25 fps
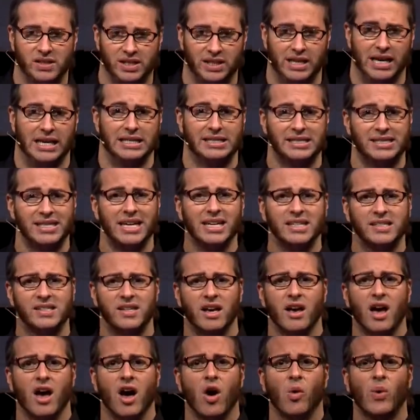CS6,
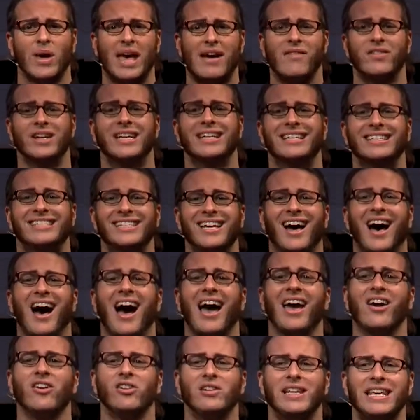we have an
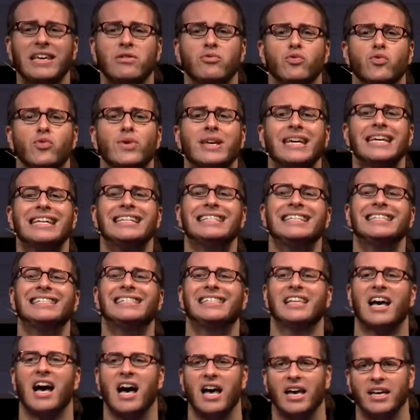entirely
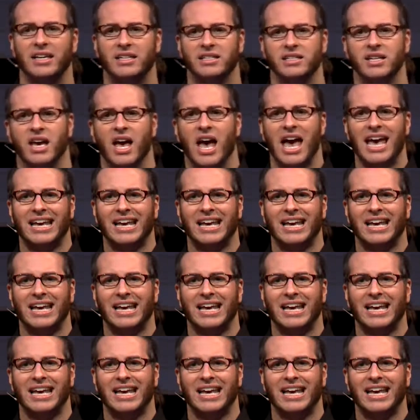redesigned